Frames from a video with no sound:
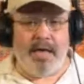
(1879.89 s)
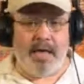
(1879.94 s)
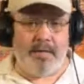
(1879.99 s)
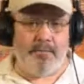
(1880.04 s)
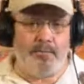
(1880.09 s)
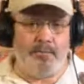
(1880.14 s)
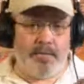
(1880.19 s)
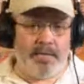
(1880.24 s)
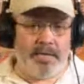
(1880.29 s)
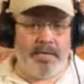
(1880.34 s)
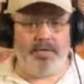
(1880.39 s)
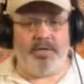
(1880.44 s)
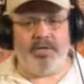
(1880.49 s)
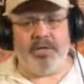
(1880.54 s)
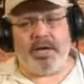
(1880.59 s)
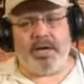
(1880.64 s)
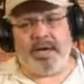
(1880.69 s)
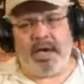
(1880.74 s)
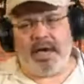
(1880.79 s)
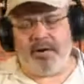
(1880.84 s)
And please
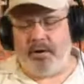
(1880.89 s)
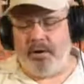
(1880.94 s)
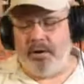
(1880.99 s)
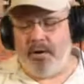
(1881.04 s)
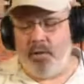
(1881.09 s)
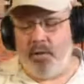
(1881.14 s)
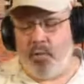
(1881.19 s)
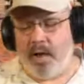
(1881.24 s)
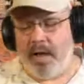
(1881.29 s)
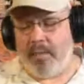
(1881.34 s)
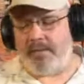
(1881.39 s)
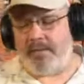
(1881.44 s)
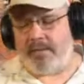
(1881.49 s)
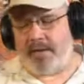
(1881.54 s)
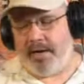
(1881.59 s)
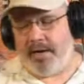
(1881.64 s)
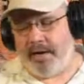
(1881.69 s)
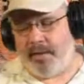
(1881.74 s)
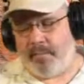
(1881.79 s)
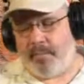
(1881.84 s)
check out our new
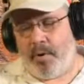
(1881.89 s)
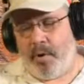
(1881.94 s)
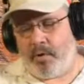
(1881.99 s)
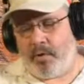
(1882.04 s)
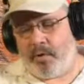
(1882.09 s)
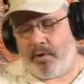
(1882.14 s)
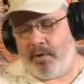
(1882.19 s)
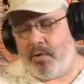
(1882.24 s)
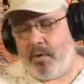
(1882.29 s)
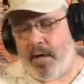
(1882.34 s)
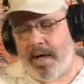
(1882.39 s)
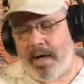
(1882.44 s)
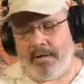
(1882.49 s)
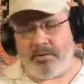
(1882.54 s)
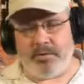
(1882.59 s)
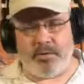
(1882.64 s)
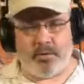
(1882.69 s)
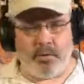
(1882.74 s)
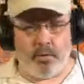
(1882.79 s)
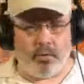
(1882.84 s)
website at
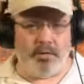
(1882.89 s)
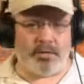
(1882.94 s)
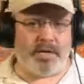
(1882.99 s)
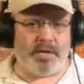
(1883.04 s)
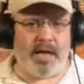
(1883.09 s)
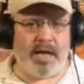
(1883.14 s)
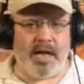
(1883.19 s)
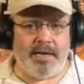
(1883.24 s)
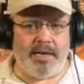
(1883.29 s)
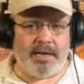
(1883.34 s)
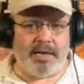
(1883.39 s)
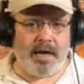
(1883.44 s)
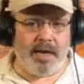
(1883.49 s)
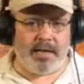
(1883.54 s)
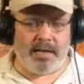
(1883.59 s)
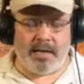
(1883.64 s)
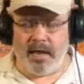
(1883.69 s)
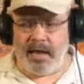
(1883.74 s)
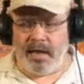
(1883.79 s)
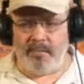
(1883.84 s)

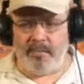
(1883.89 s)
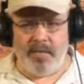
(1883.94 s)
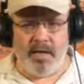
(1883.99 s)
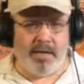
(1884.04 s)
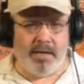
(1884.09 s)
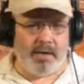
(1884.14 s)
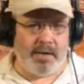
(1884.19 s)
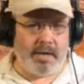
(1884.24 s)
PoconoOutdoorsGuide.com.